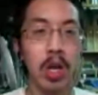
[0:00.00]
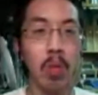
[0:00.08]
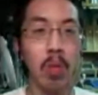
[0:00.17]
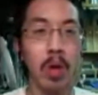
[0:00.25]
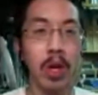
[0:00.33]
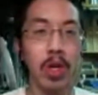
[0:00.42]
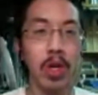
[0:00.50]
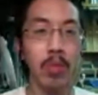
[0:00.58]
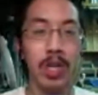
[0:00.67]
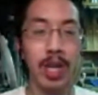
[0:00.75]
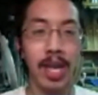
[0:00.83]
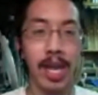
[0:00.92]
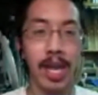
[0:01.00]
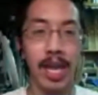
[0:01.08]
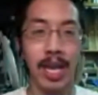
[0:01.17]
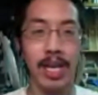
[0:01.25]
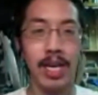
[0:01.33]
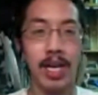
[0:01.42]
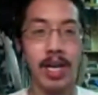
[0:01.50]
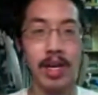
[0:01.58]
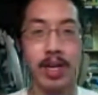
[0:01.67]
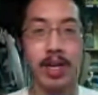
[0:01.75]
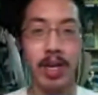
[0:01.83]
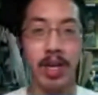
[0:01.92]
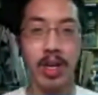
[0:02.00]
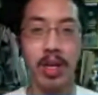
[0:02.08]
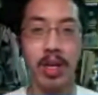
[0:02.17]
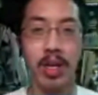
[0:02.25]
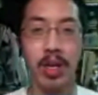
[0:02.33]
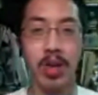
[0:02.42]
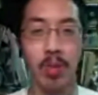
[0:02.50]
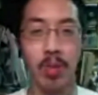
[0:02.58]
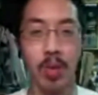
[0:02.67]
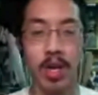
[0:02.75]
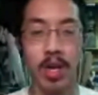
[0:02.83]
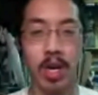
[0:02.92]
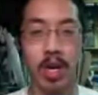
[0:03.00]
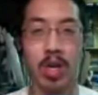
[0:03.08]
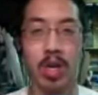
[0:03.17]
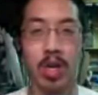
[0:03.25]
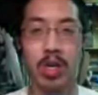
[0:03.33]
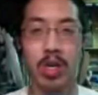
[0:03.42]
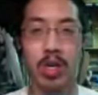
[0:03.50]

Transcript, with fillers: Why not with a K? Why cannot?